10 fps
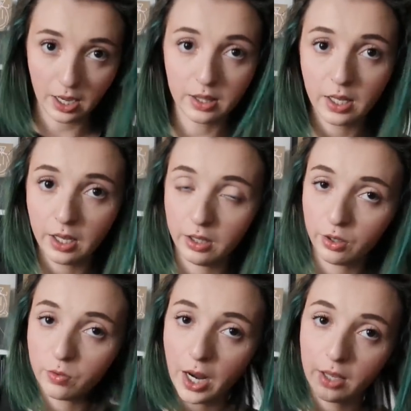and then
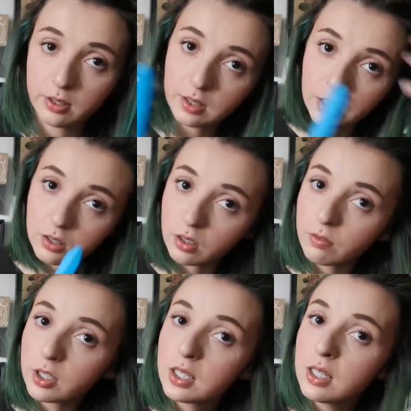the rest is
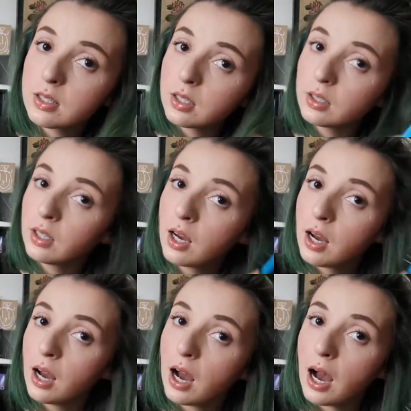good for teasing.
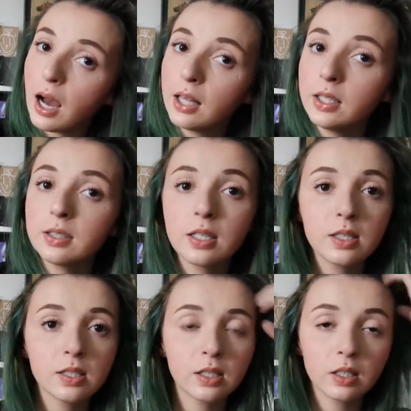I like
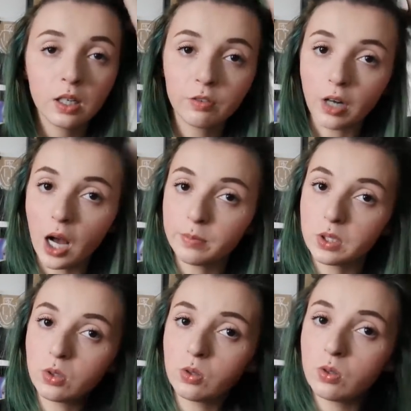teasing for
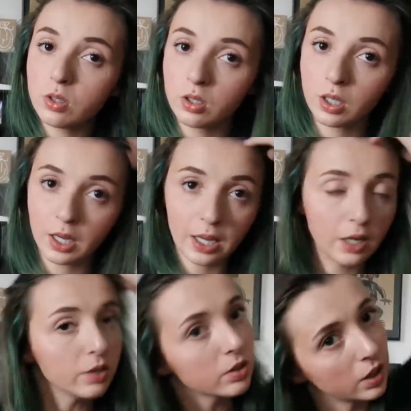updos, and
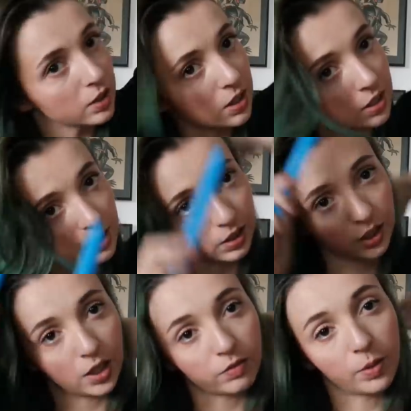I also like
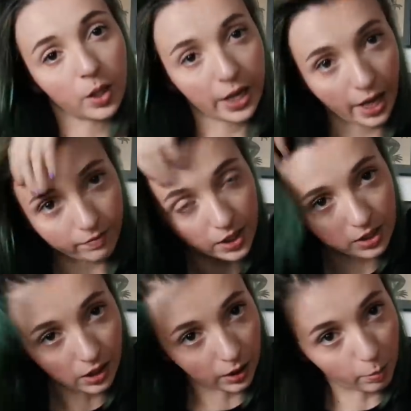teasing if I'm gonna have
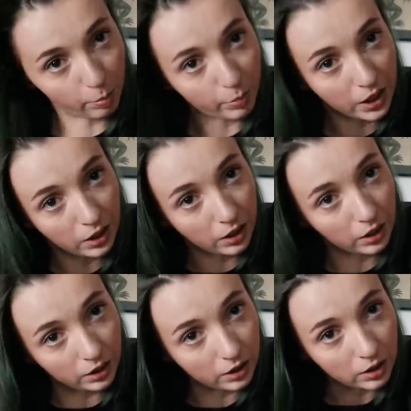this like
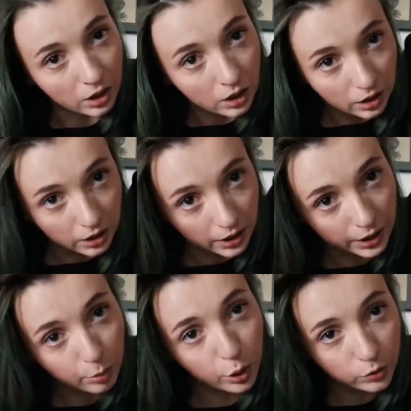big
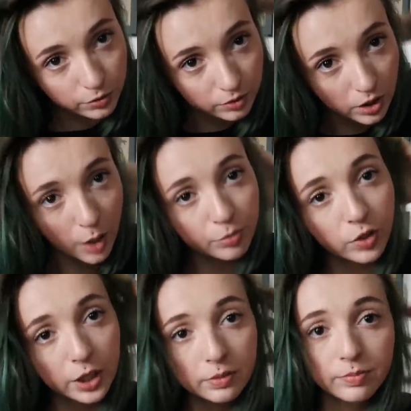like poof up
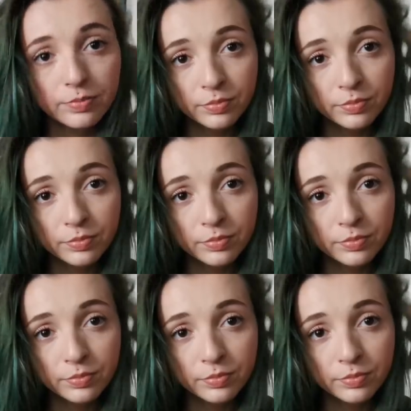front.